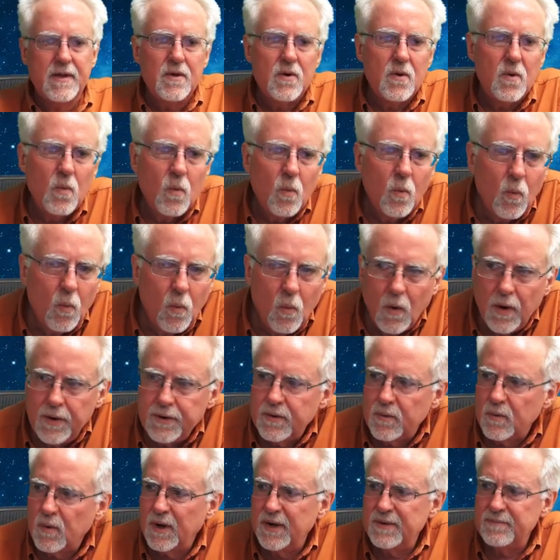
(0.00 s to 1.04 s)
Wonder
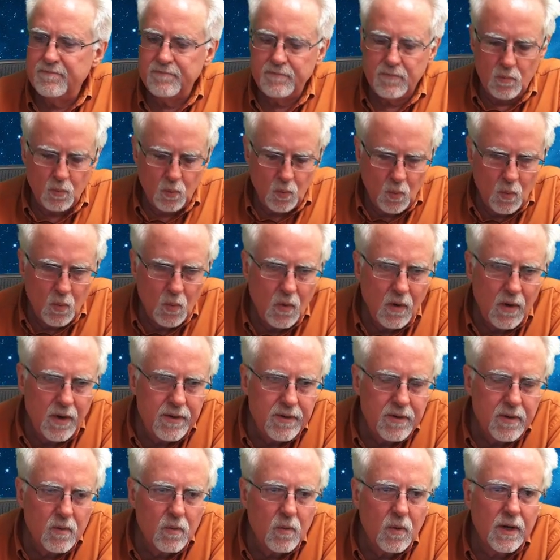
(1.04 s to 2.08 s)
what,
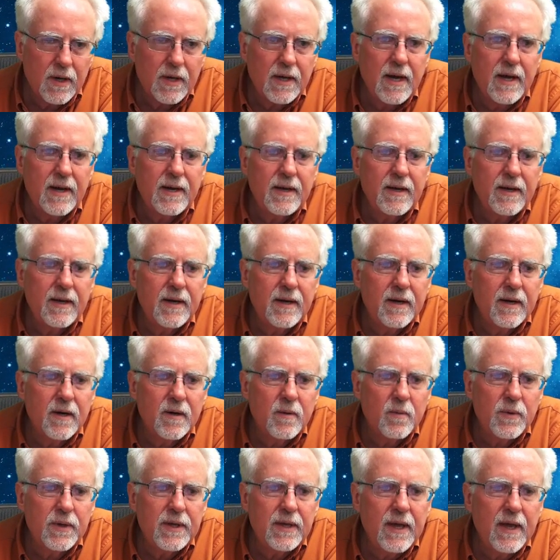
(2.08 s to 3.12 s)
wonder what kind of error
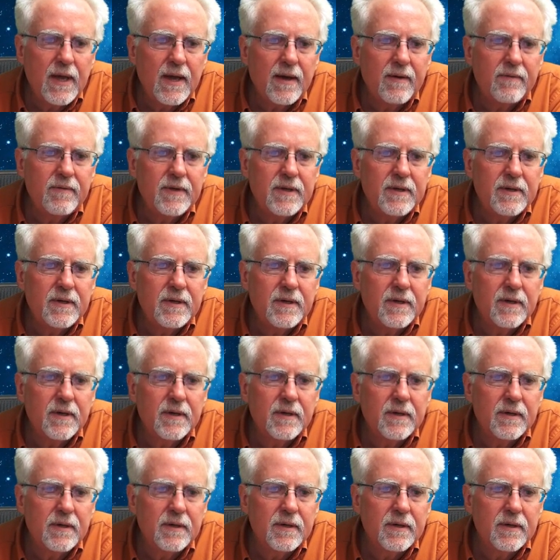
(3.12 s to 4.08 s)
we have in here.